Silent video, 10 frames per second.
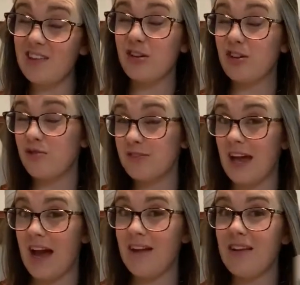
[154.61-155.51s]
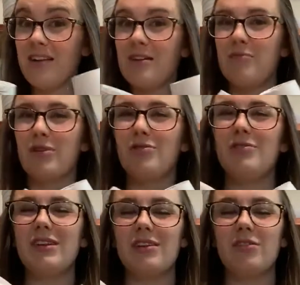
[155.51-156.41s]
You can use that. You
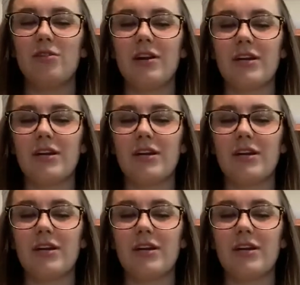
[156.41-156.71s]
need a little